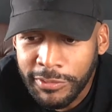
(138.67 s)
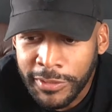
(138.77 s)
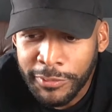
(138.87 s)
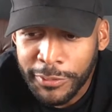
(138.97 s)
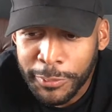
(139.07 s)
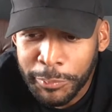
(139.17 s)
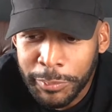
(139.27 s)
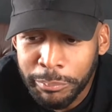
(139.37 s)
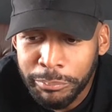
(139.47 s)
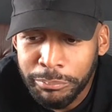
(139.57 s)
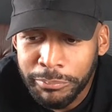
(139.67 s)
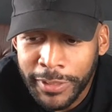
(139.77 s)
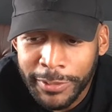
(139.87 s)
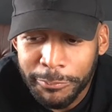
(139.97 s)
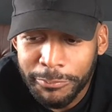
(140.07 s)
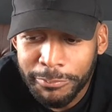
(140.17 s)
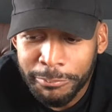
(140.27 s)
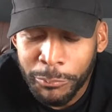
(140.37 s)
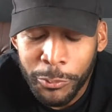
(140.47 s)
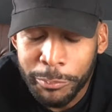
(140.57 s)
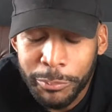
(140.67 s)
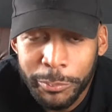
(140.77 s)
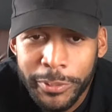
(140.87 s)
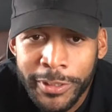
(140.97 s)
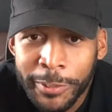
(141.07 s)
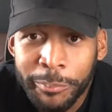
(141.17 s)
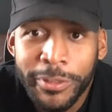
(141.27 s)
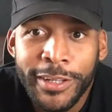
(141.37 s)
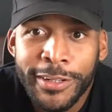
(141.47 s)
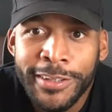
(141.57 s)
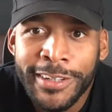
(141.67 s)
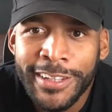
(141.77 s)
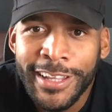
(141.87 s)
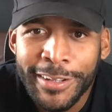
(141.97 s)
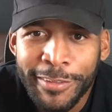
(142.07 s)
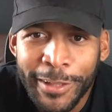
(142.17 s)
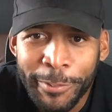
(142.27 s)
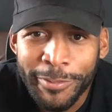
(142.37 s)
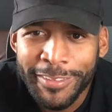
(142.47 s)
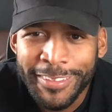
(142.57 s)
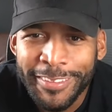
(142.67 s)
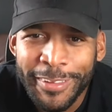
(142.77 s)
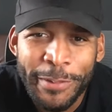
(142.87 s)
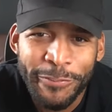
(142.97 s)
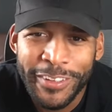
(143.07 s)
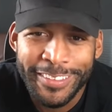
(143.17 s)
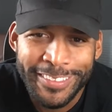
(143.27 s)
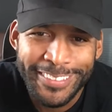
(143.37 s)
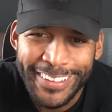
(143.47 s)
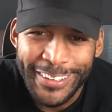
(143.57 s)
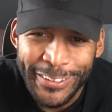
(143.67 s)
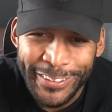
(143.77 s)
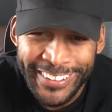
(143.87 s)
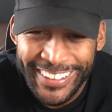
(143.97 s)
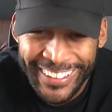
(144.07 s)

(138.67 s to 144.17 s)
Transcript: things are going to be like more prepared and better. And a lot of times it's the same fixes that you